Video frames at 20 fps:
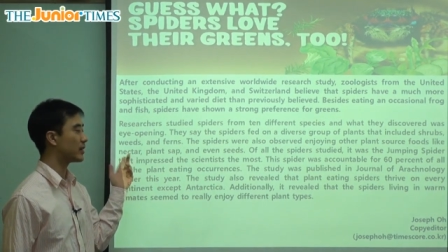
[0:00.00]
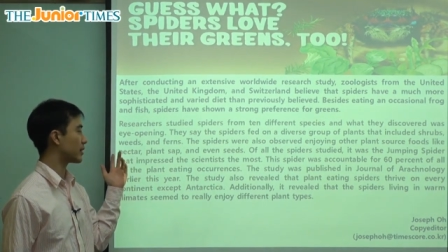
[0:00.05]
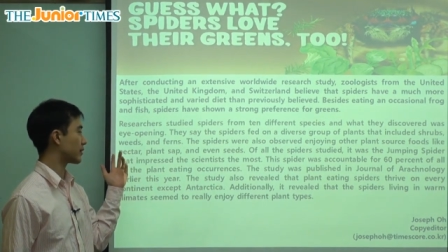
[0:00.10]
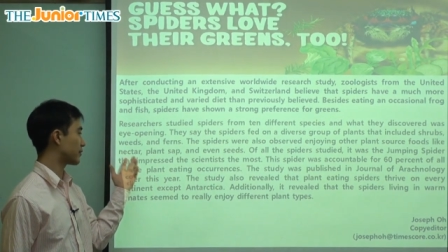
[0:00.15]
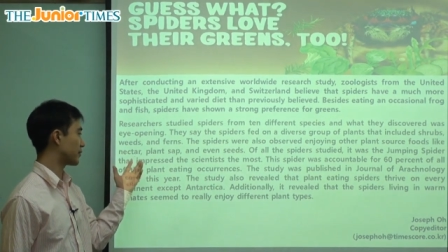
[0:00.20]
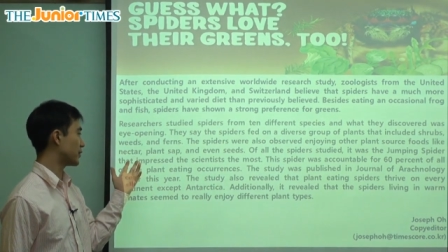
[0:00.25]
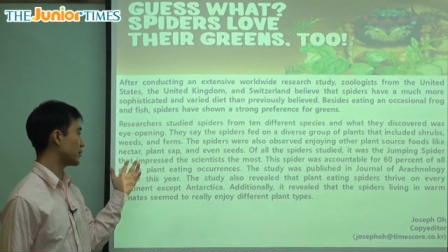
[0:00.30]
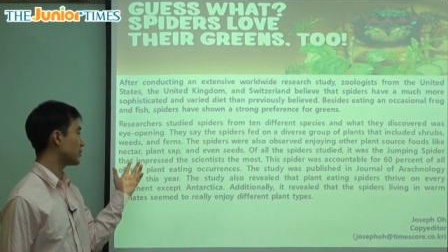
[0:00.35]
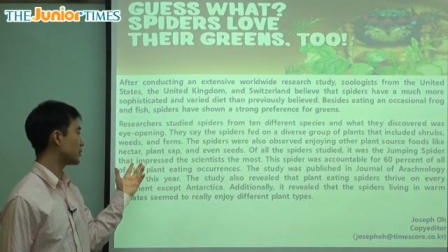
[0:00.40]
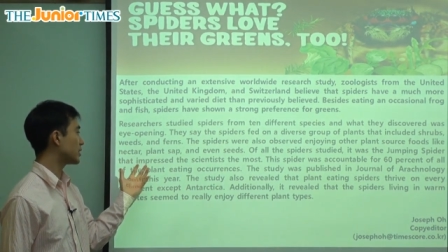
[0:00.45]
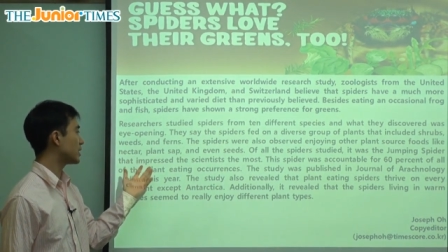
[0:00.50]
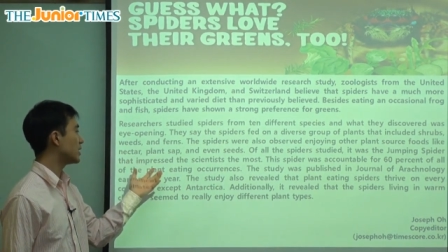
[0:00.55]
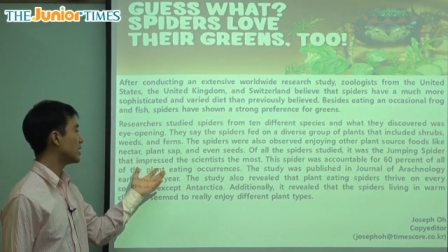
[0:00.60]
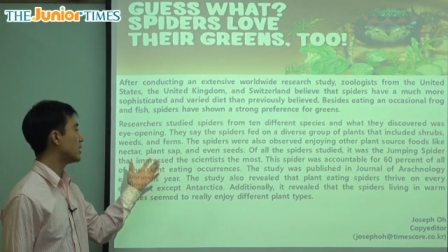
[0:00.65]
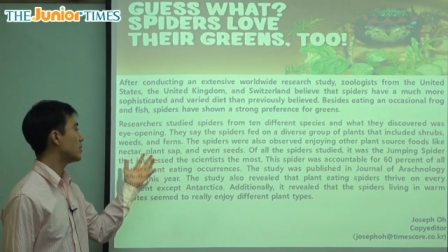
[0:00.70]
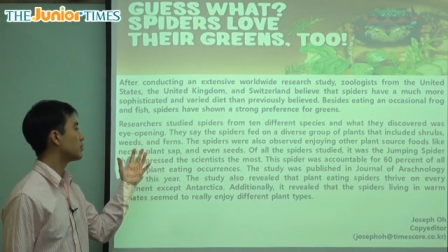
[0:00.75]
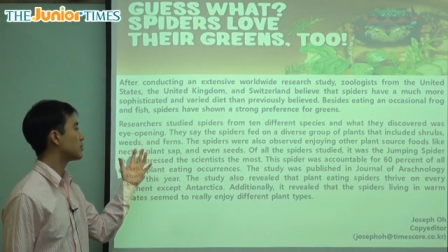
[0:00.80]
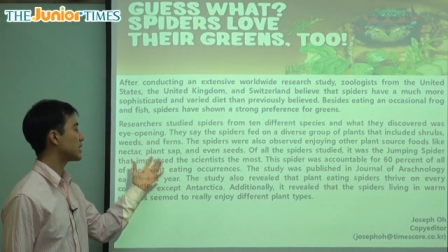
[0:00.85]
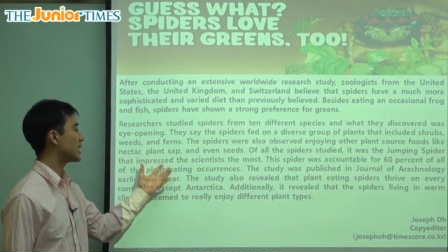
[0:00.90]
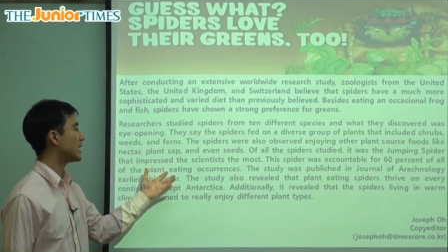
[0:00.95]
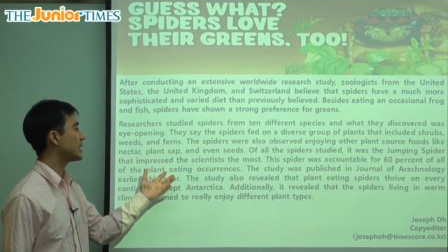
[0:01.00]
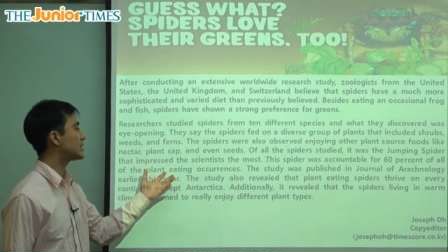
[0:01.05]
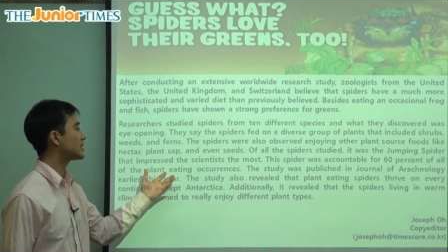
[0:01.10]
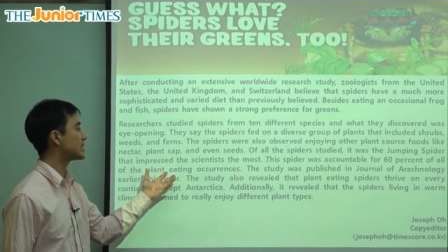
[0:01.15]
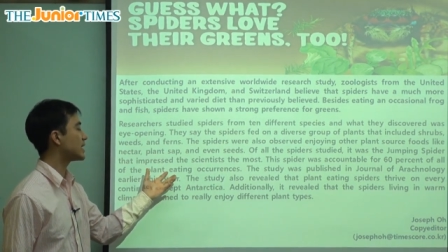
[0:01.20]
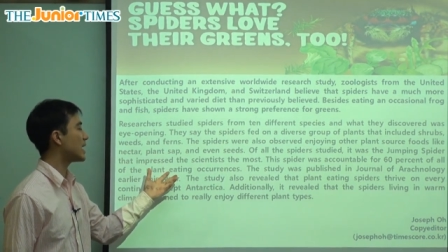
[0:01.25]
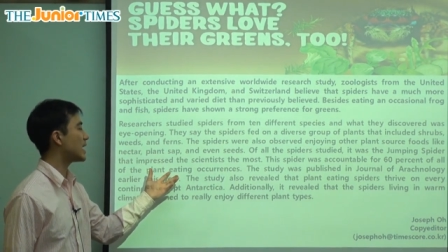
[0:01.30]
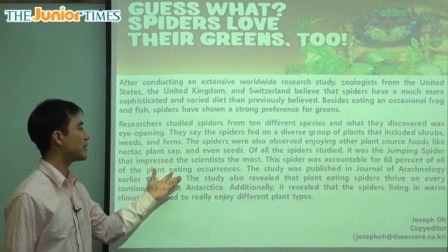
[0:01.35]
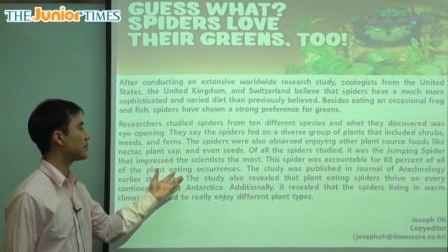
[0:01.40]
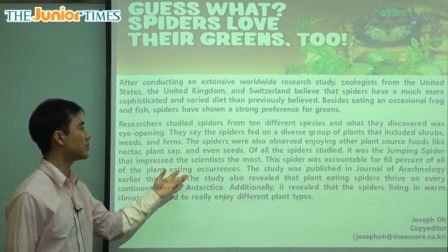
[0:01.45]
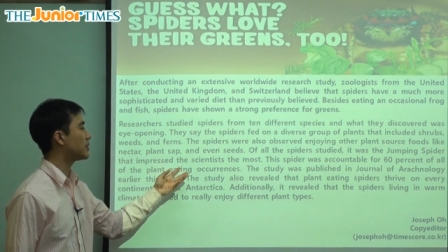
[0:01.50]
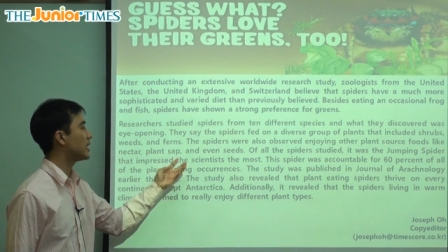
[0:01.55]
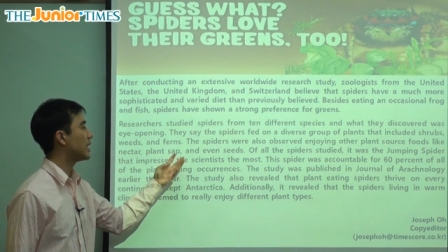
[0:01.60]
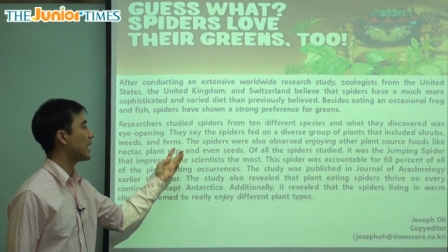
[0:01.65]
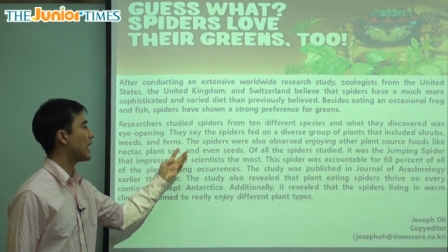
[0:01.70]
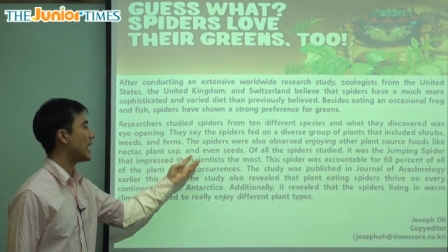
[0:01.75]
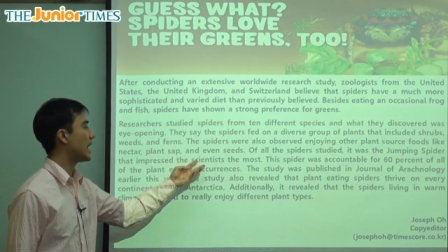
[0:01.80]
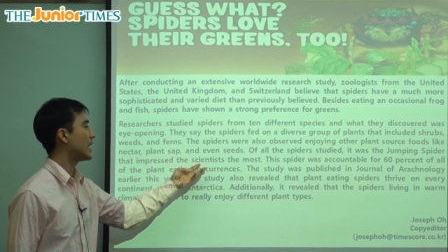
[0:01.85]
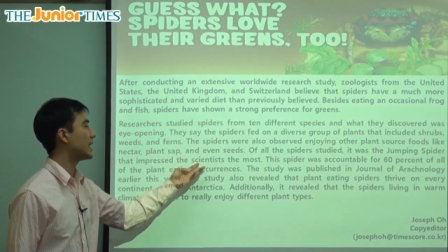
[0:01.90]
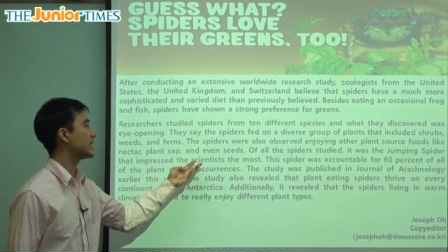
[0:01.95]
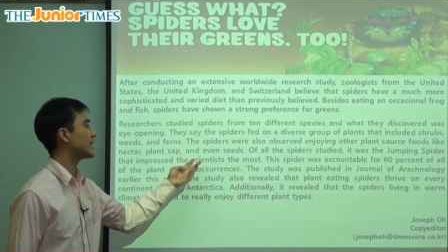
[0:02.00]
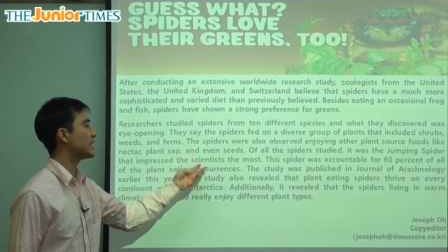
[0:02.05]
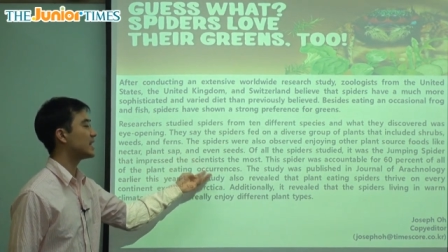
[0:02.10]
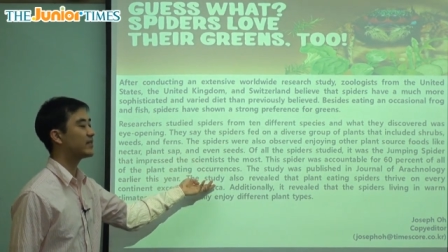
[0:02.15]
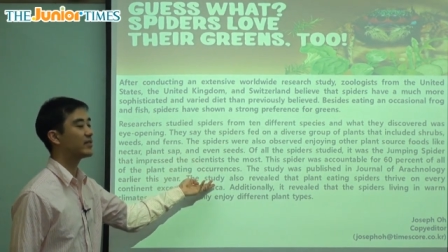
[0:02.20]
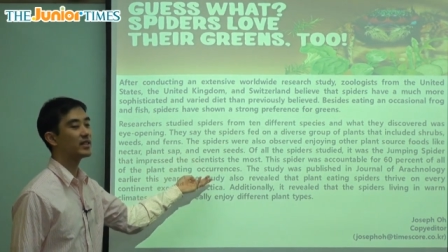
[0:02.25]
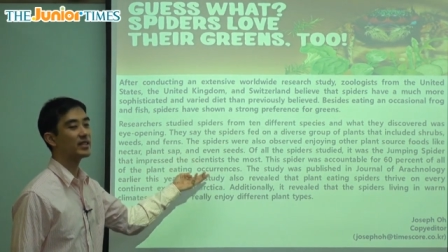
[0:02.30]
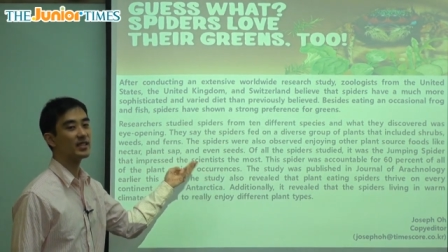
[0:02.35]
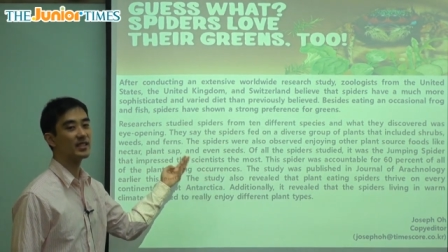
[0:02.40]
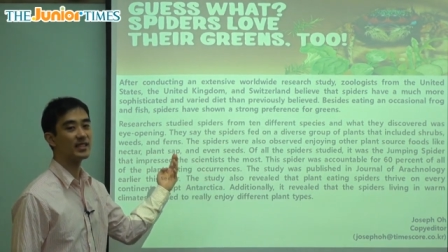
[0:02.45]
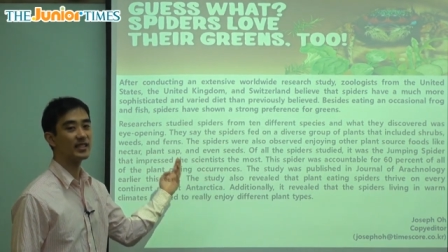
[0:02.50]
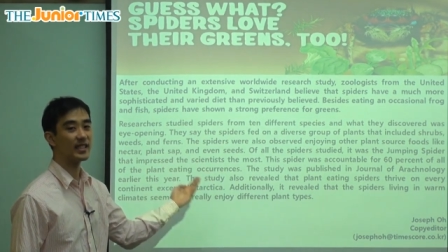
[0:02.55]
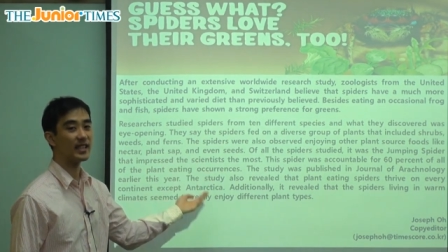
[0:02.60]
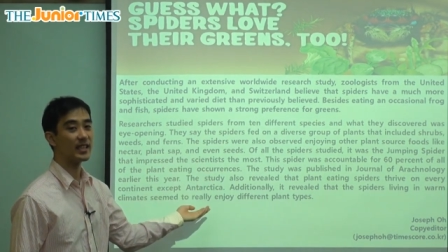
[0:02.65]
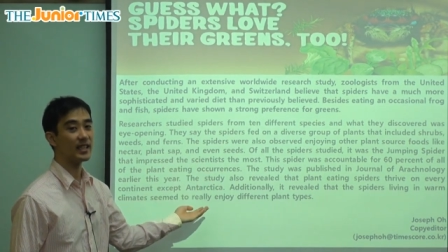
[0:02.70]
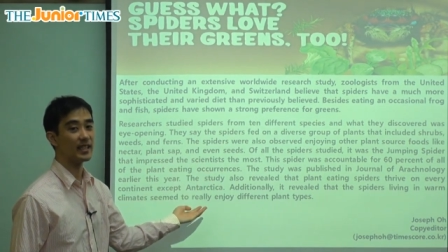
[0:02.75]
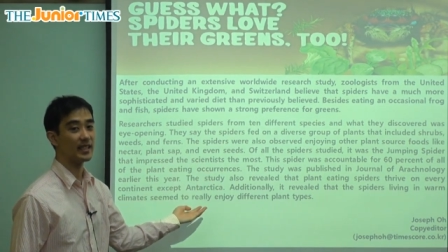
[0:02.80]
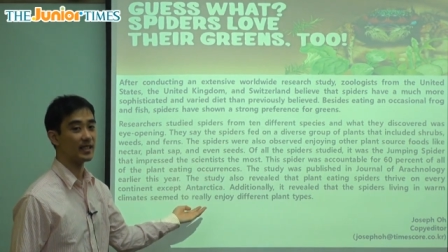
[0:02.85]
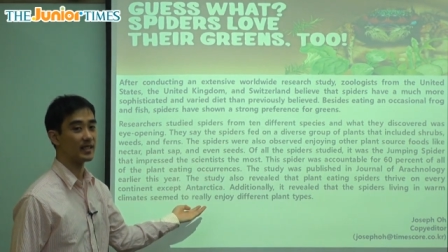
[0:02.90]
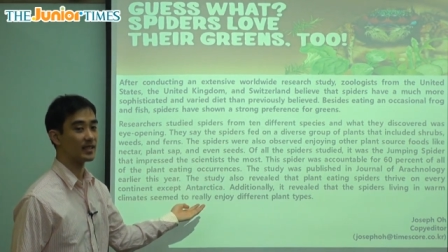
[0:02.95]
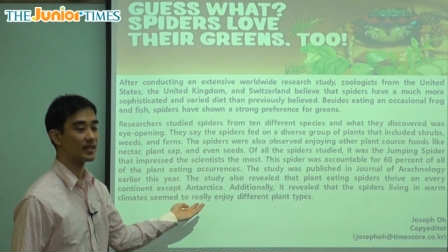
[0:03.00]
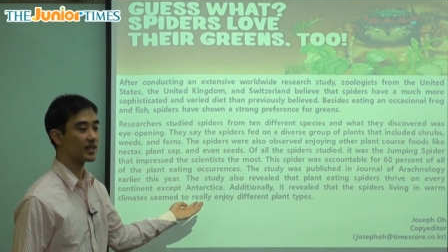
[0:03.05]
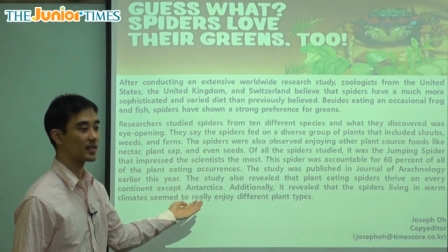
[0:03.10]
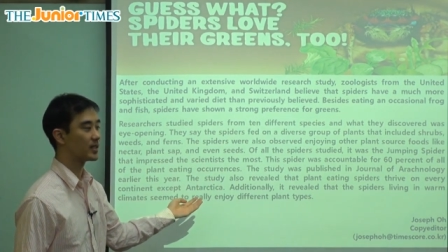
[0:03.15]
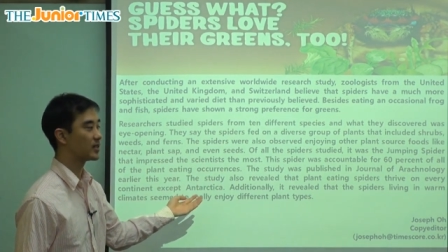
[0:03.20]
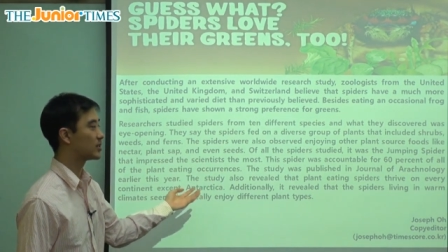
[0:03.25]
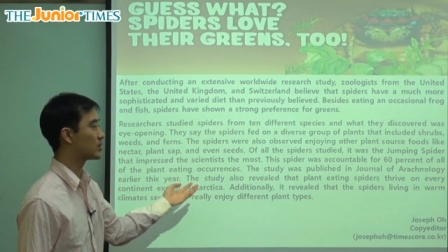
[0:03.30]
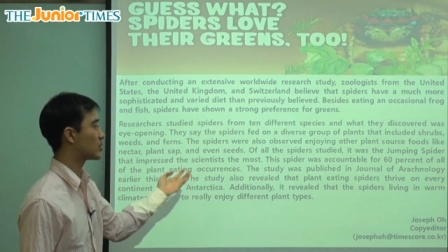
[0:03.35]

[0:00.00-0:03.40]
like fruit, plant sap, and even seeds.